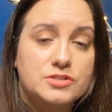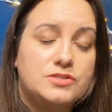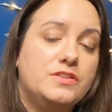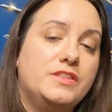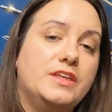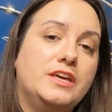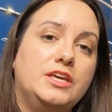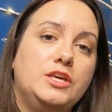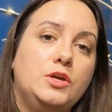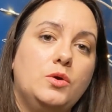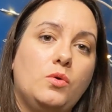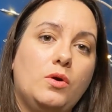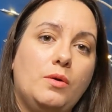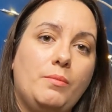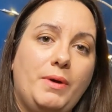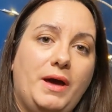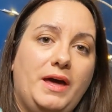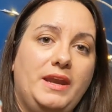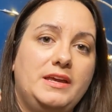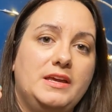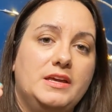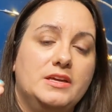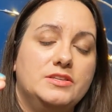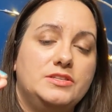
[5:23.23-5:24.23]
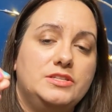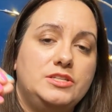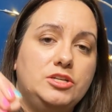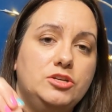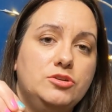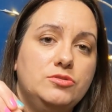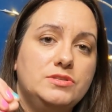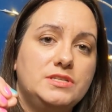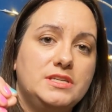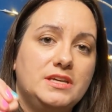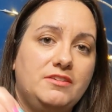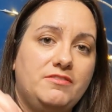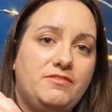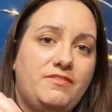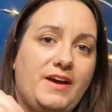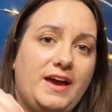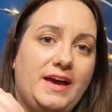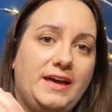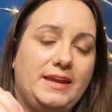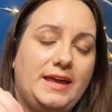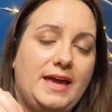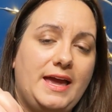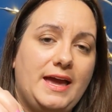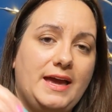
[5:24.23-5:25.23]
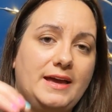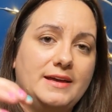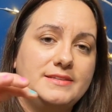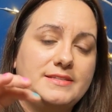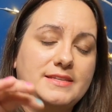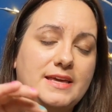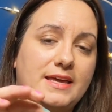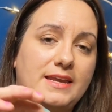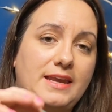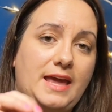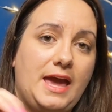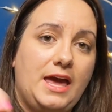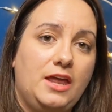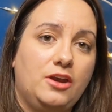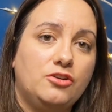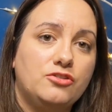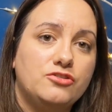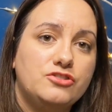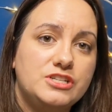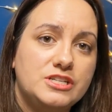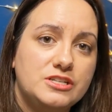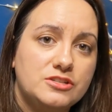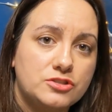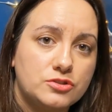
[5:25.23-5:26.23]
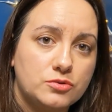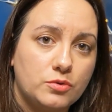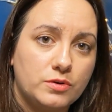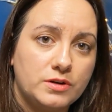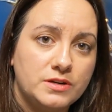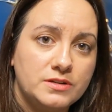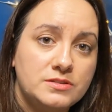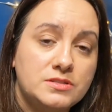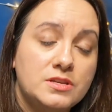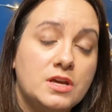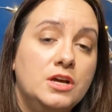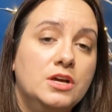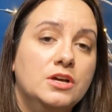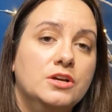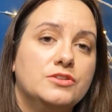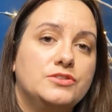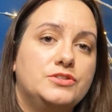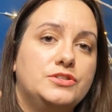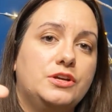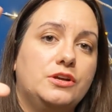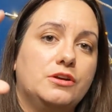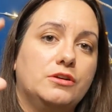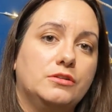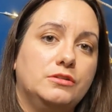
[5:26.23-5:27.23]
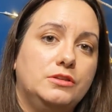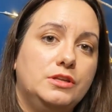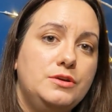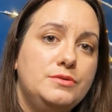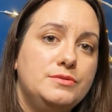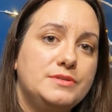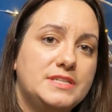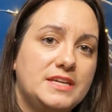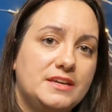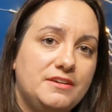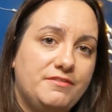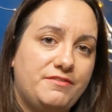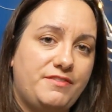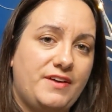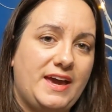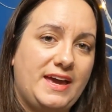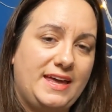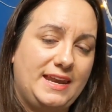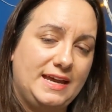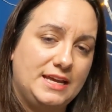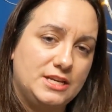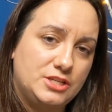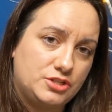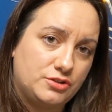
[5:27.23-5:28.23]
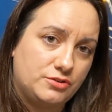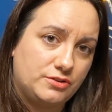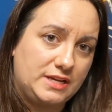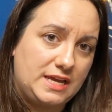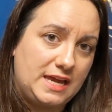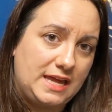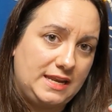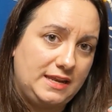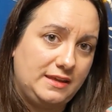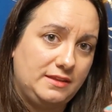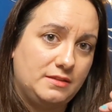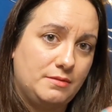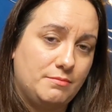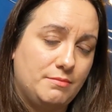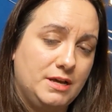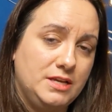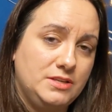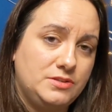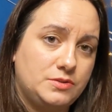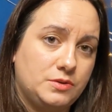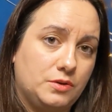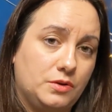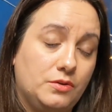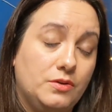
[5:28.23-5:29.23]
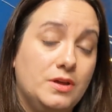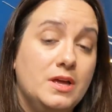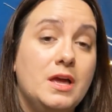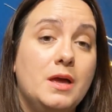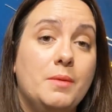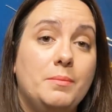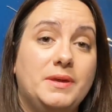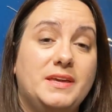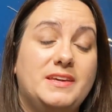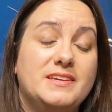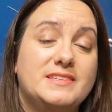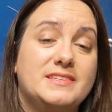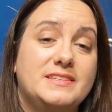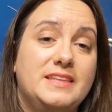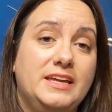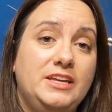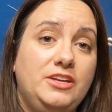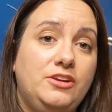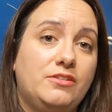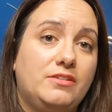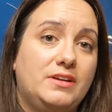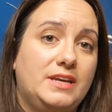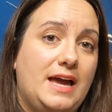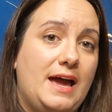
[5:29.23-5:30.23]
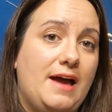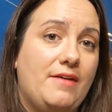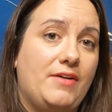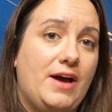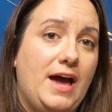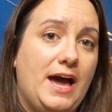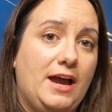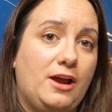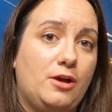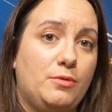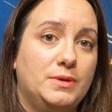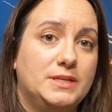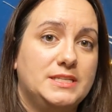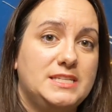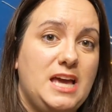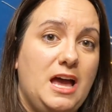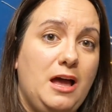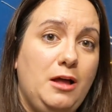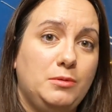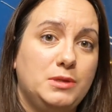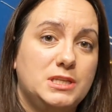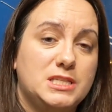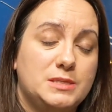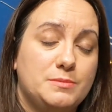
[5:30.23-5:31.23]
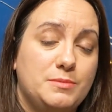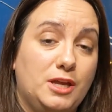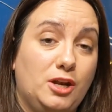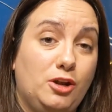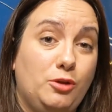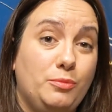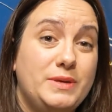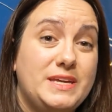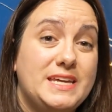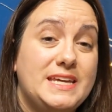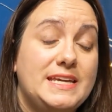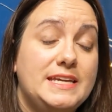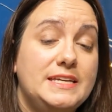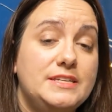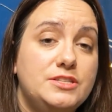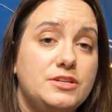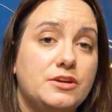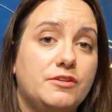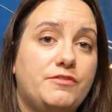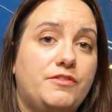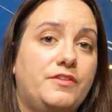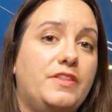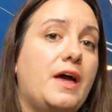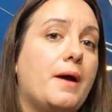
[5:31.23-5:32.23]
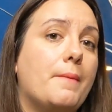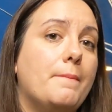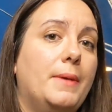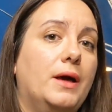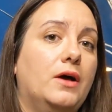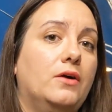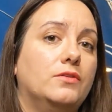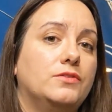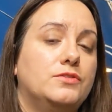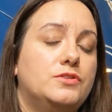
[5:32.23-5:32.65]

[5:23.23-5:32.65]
so that your body is using fat as an energy source. So you're losing fat as you're gaining the muscle, because then you're going to have a higher metabolism. It'll be easier for that